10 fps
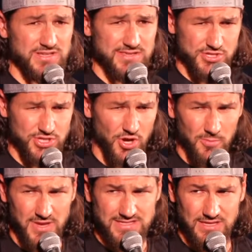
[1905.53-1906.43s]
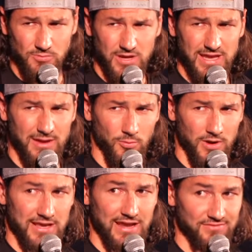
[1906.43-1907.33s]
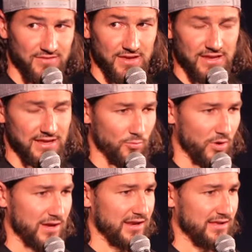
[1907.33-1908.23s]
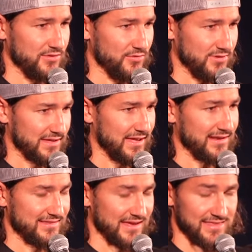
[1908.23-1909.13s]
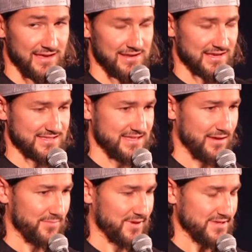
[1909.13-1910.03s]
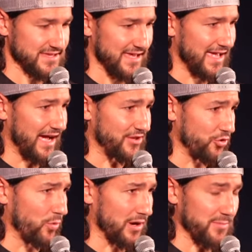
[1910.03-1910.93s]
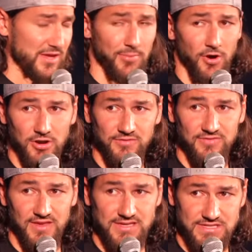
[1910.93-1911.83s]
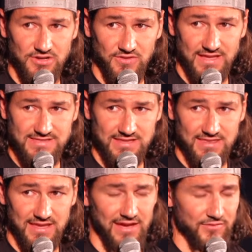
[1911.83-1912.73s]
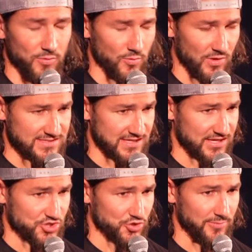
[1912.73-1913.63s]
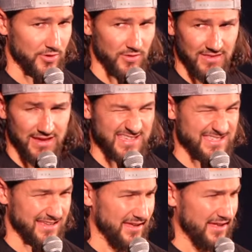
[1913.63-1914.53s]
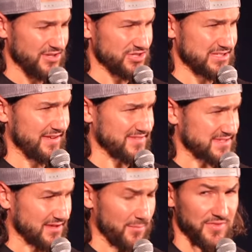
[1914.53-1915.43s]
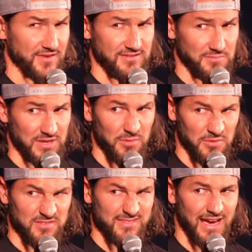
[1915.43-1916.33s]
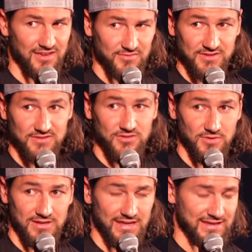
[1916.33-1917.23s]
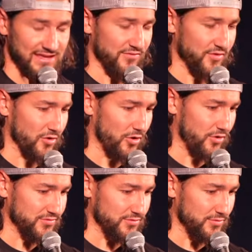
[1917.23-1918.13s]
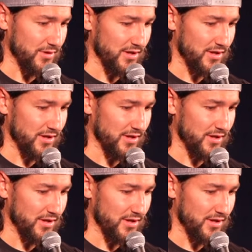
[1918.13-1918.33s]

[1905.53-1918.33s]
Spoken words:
is the show missing? Where can I fit in? What can I do to kind of take that next step? Because I do want to be a part of things. You know, that's the thing. Everyone wants to contribute. And like I said, just have something to be able to dive into and give your all to.